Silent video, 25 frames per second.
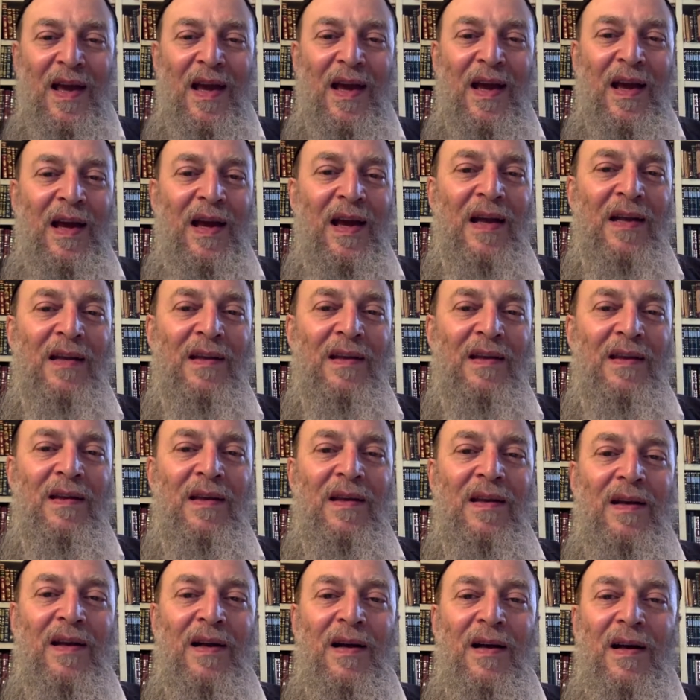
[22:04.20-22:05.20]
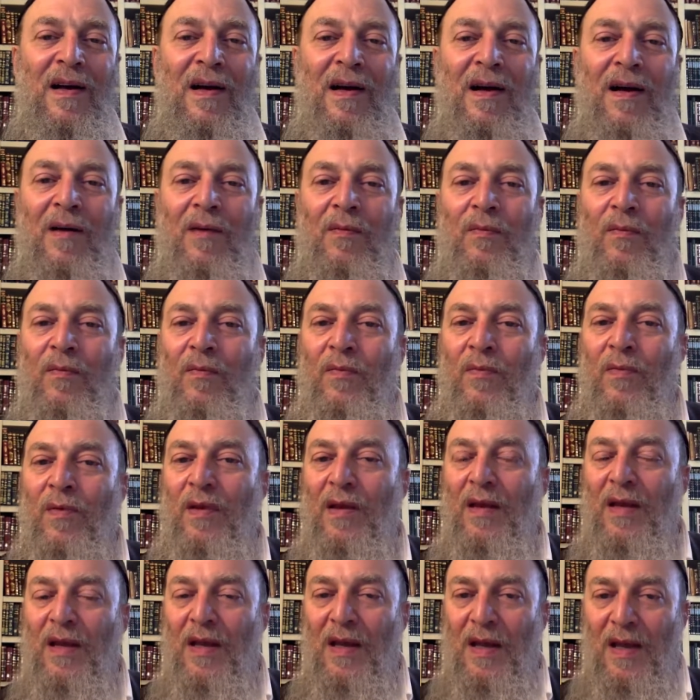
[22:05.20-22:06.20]
and
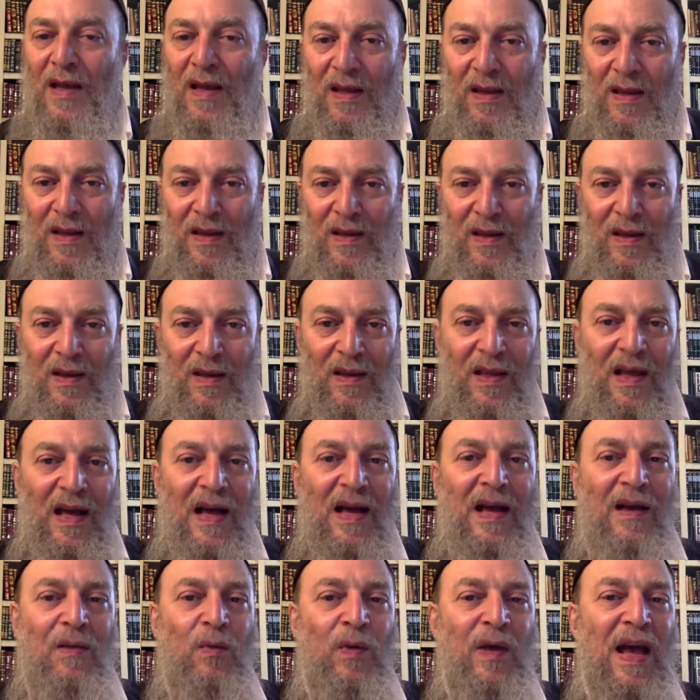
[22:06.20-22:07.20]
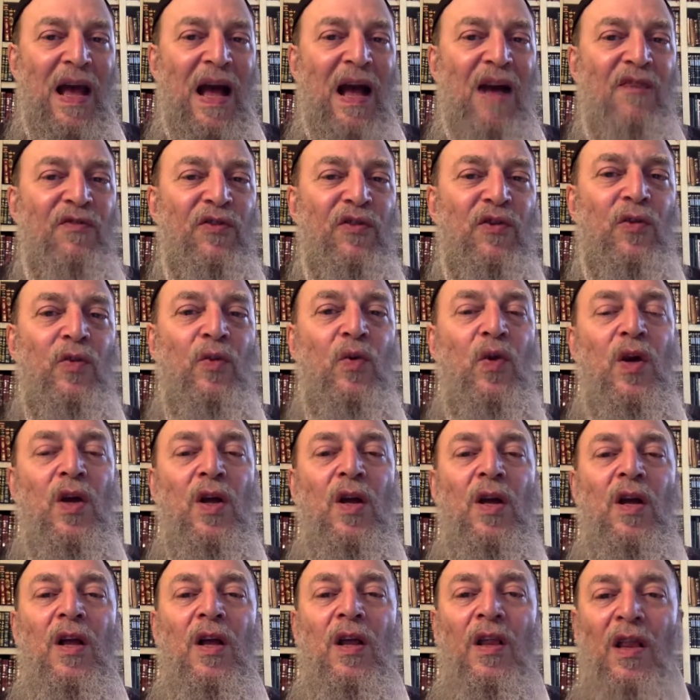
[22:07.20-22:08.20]
that we have to
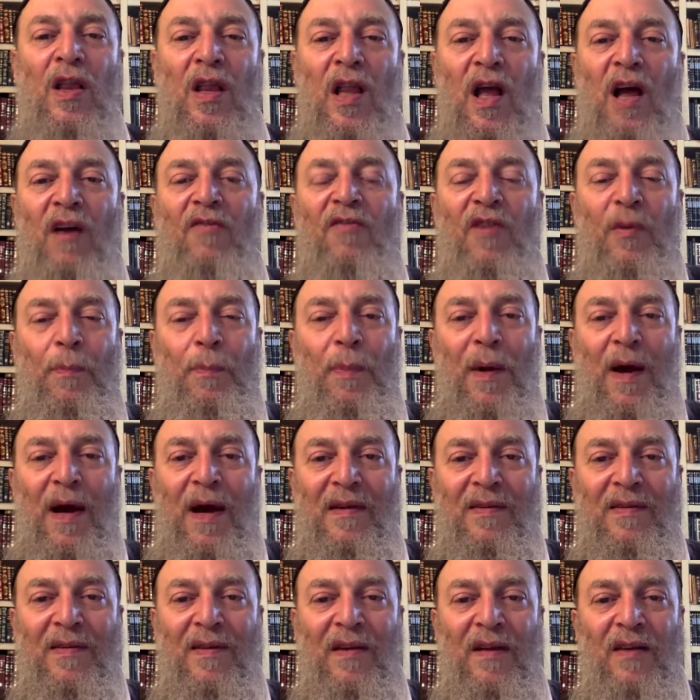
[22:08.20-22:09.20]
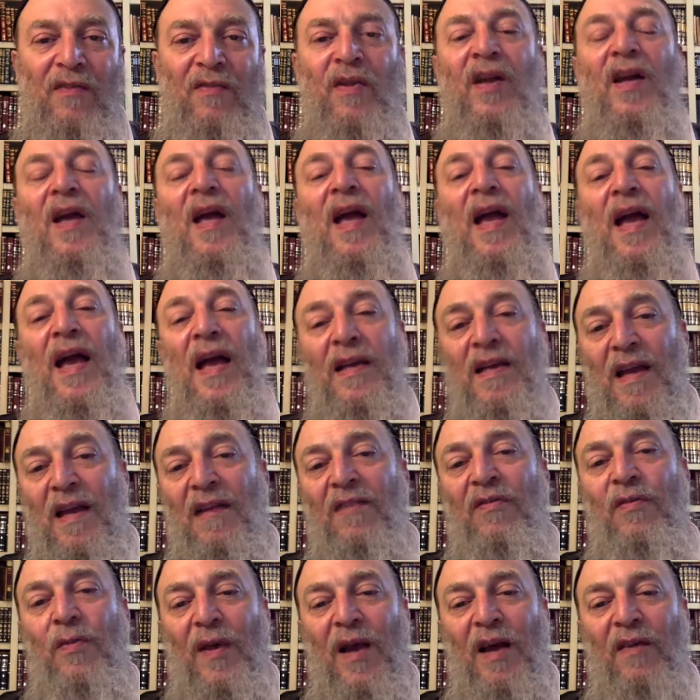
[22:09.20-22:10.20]
love the positive, and
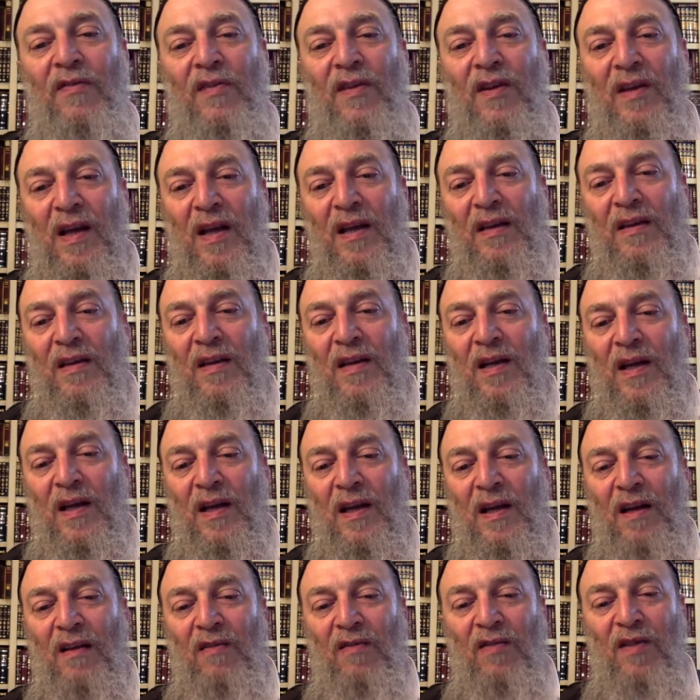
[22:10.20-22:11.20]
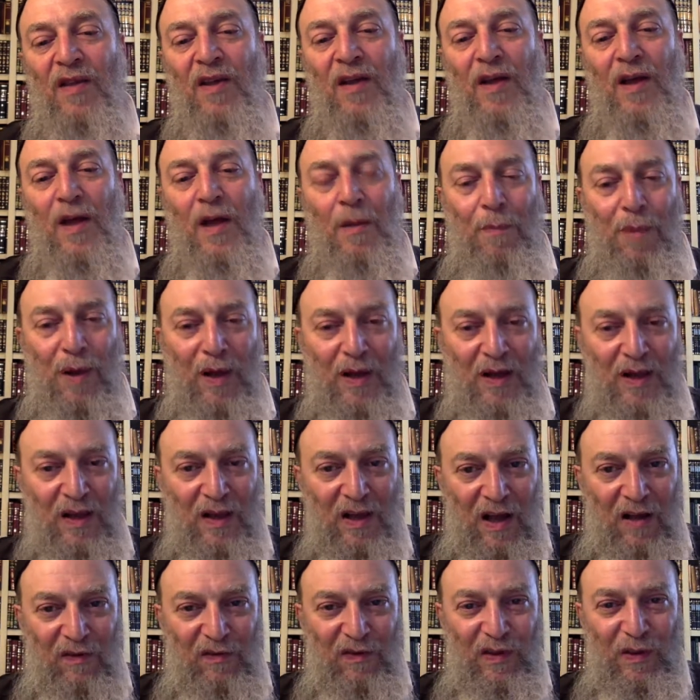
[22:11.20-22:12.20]
yes, we have to hate the negative, but
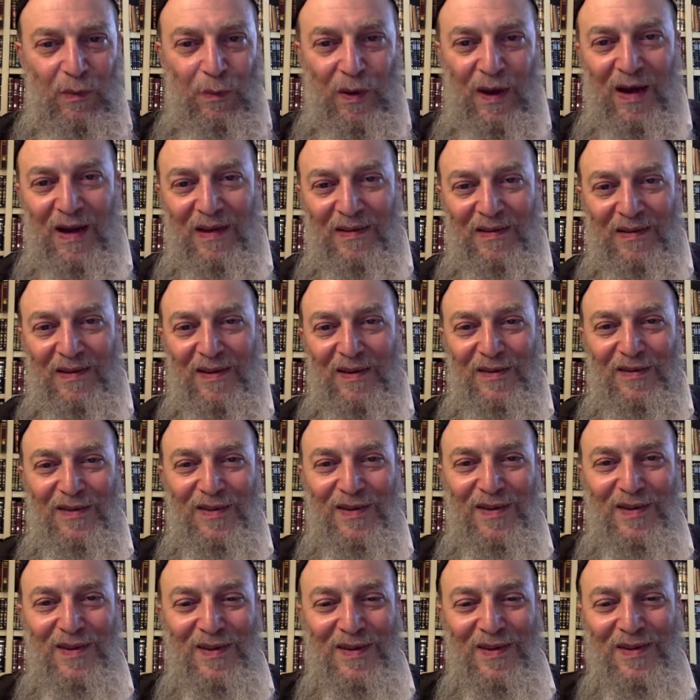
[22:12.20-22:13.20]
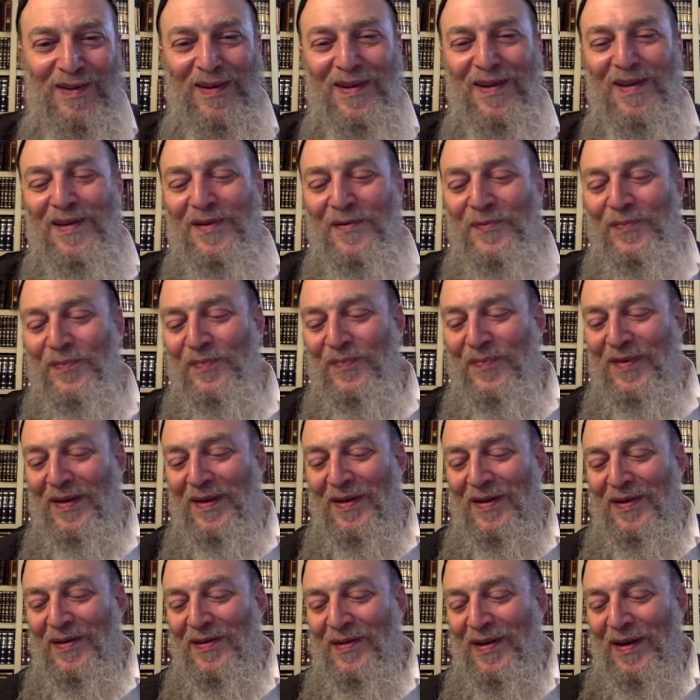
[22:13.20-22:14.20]
love the positive.
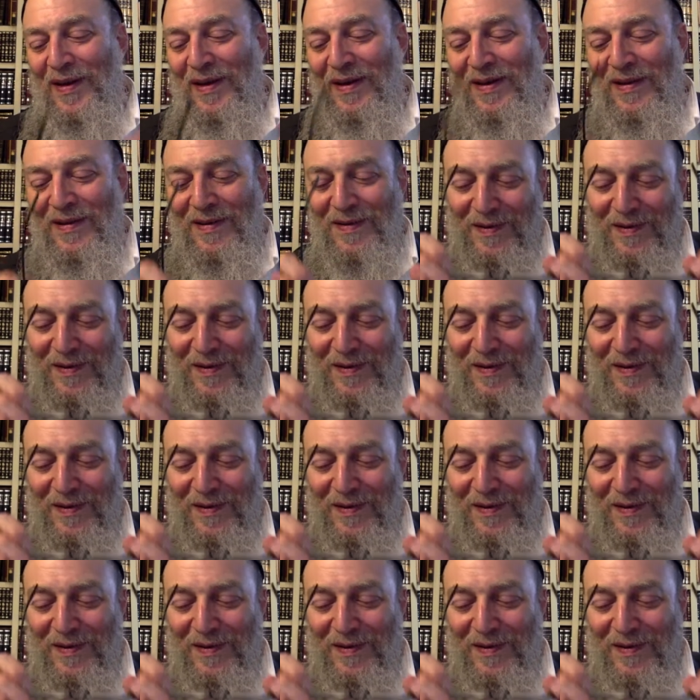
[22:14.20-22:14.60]
Okay.